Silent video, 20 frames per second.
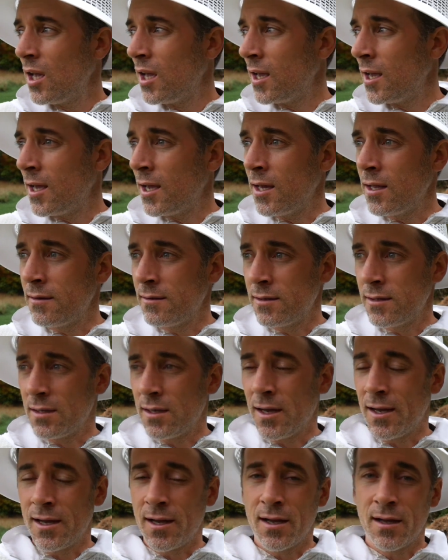And,
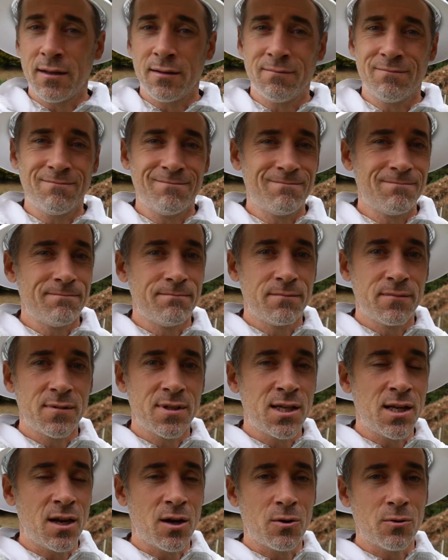
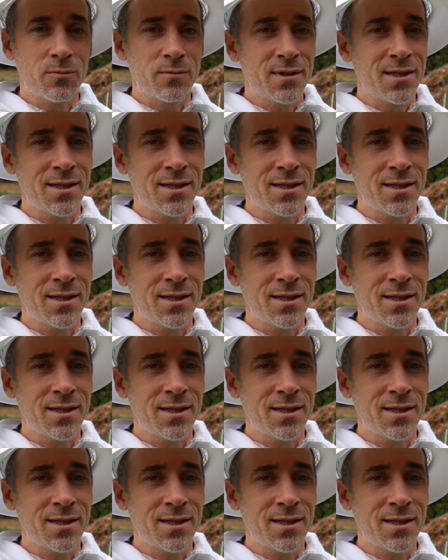you know,